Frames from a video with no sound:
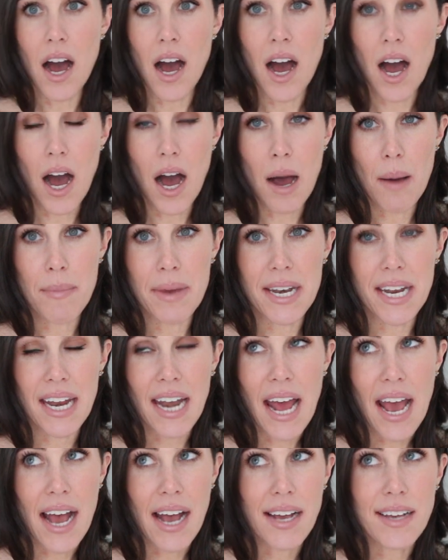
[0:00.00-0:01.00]
Um, and it
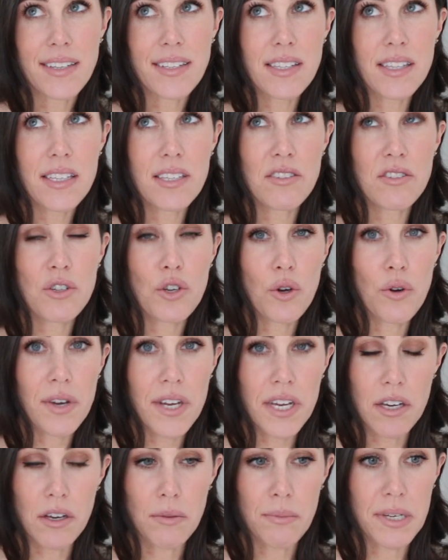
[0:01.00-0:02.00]
has this
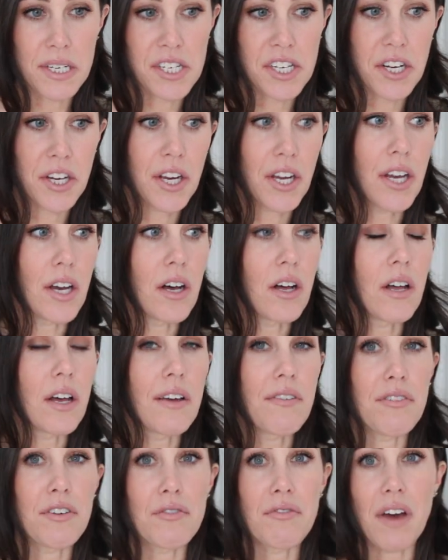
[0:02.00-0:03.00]
crinkle material.
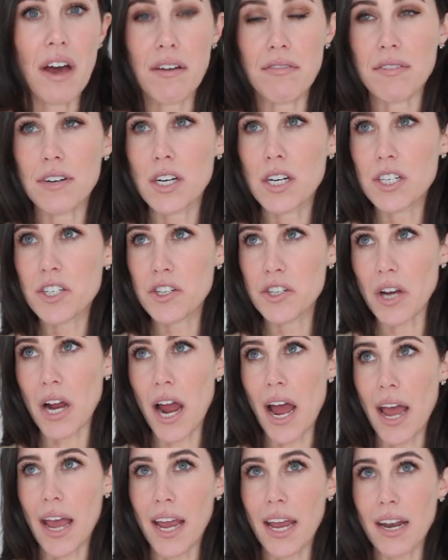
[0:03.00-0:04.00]
If you've ever
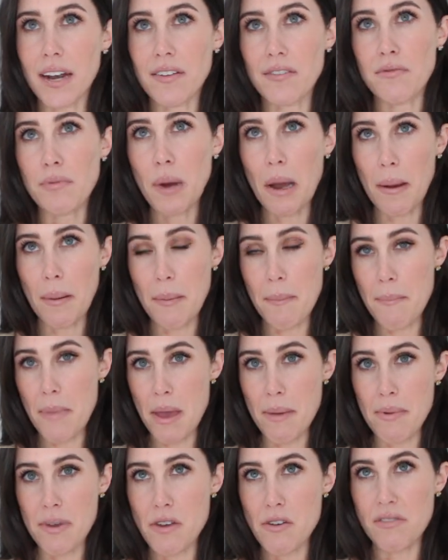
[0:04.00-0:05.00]
tried, probably,
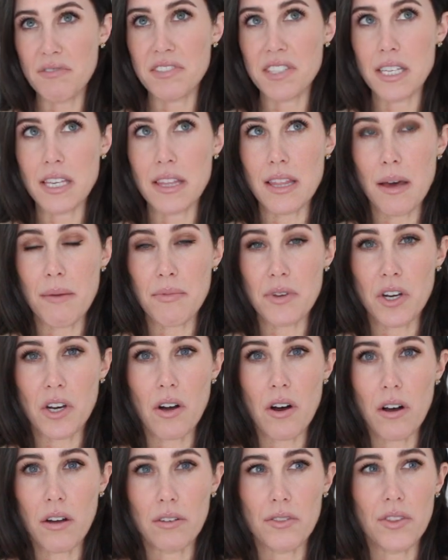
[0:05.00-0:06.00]
maybe you've seen them. They're
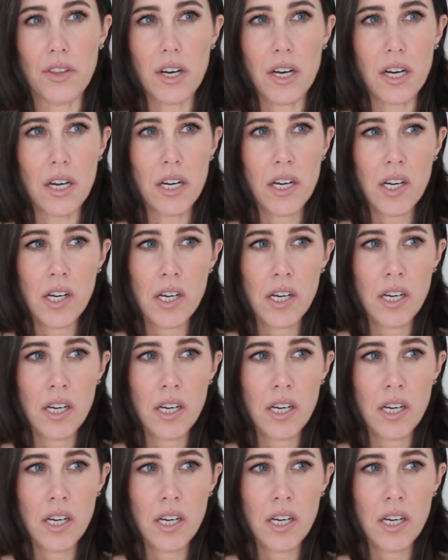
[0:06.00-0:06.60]
called the,